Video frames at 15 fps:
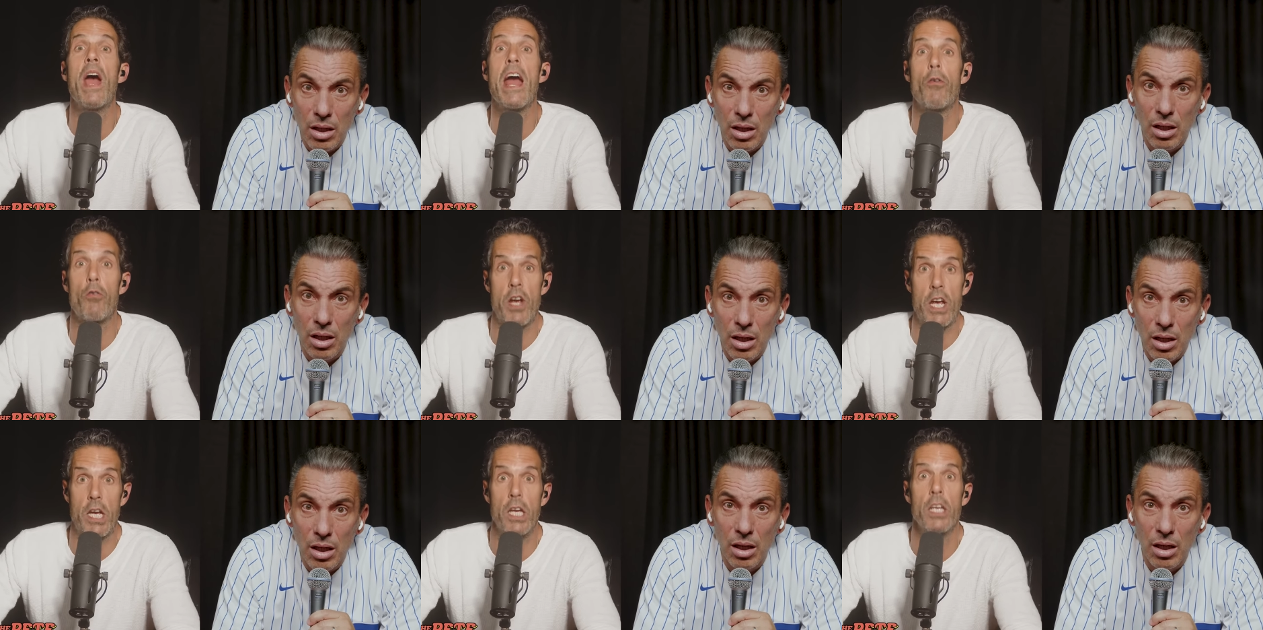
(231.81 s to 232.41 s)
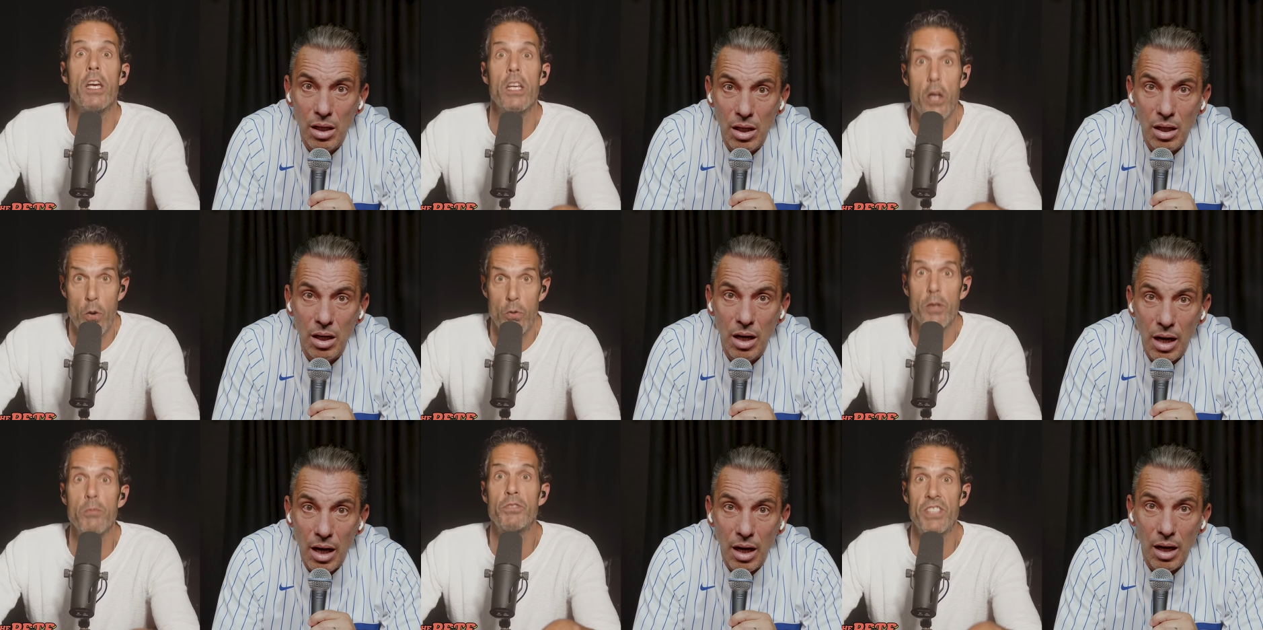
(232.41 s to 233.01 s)
Speaker 1: wearing. You
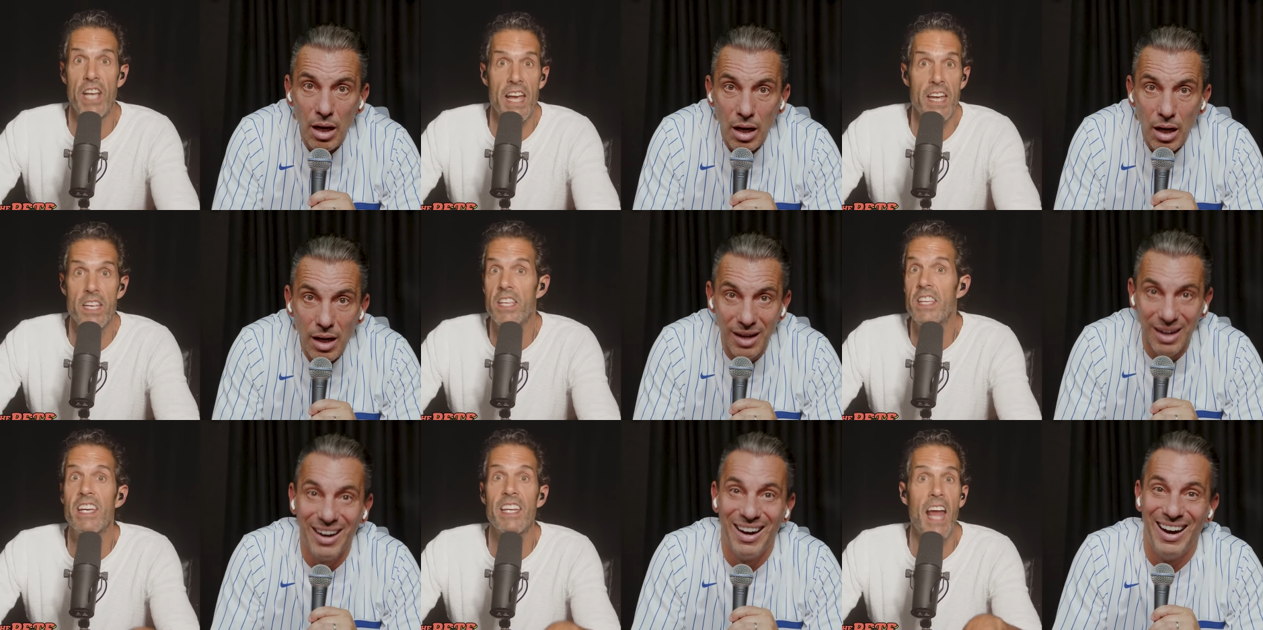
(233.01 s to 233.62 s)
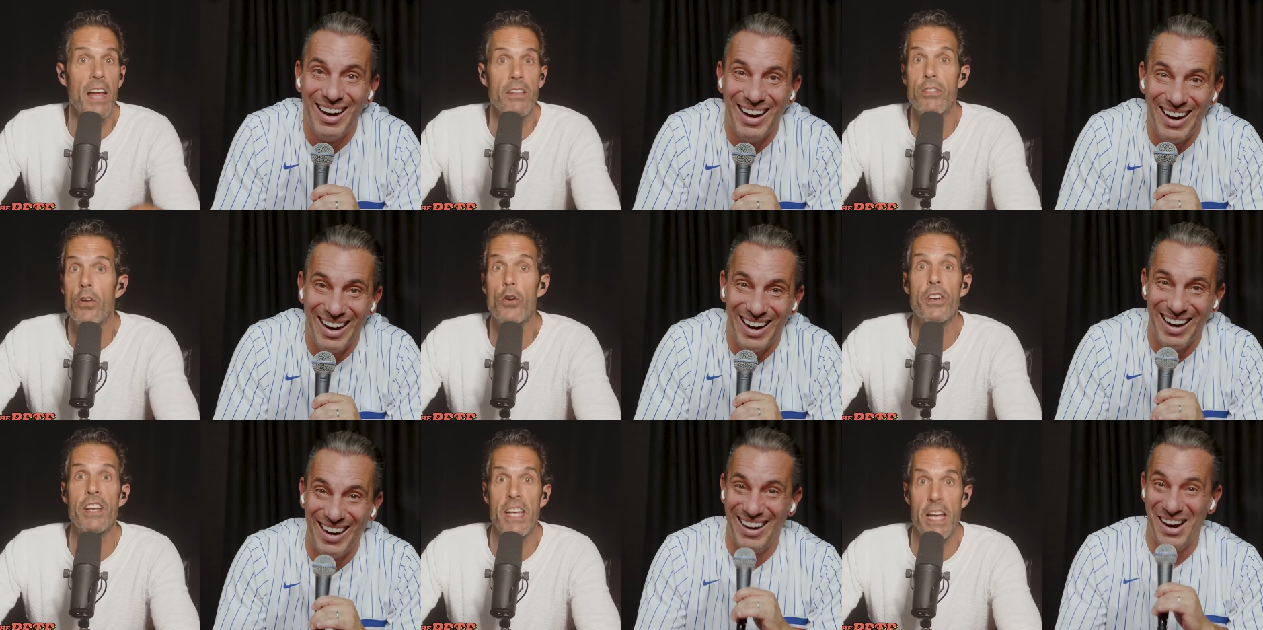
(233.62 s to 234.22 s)
know what I'm saying? You're not
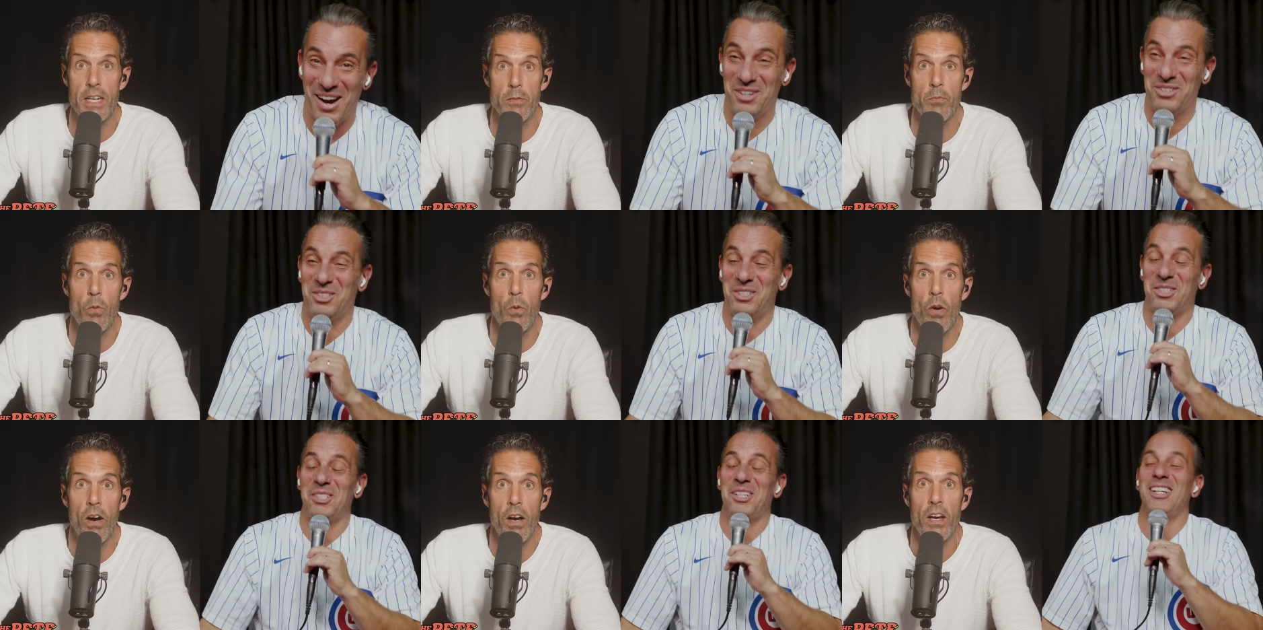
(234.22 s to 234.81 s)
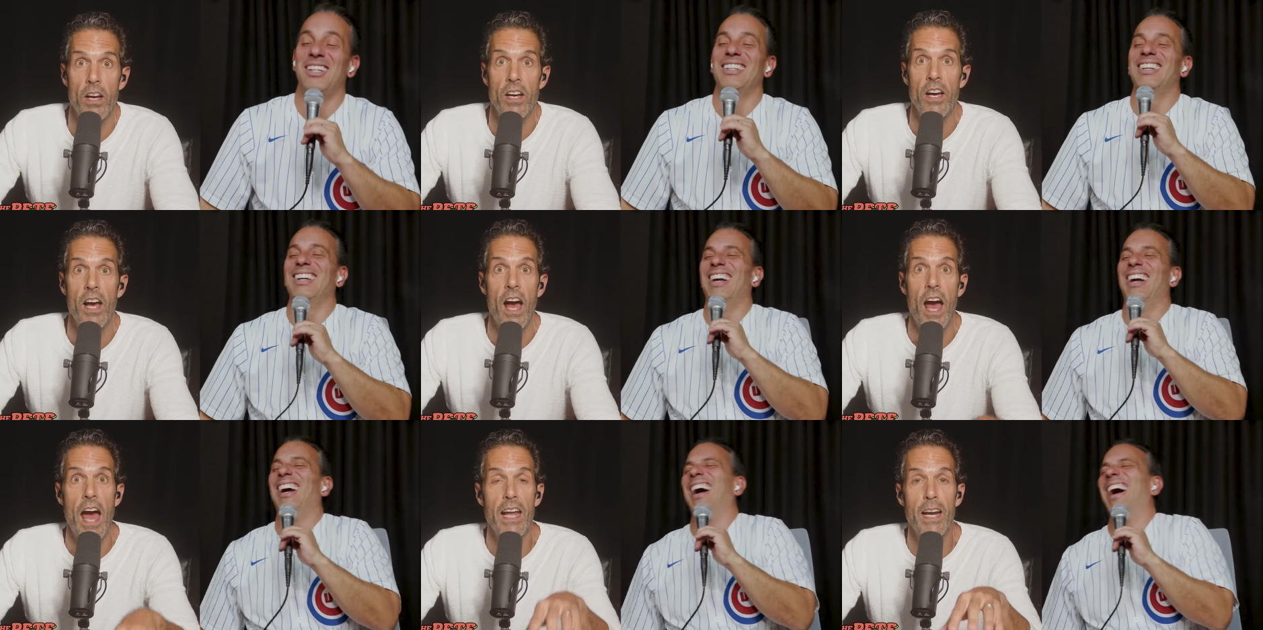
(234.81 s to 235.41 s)
thirty anymore.
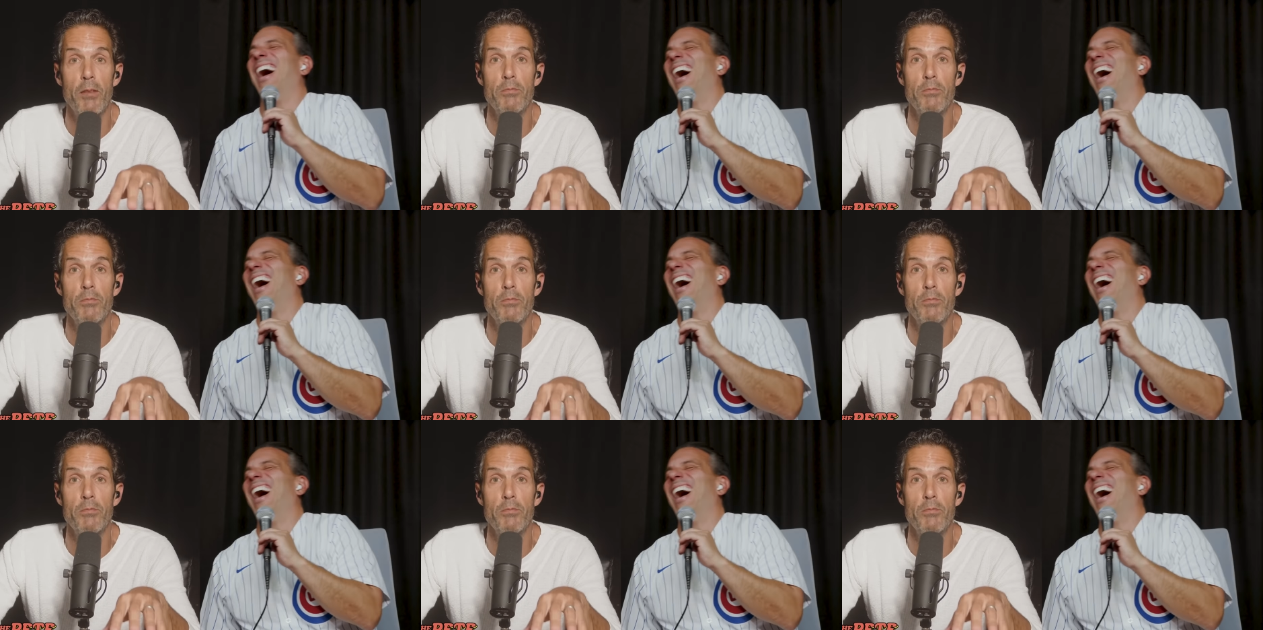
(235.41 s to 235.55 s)
And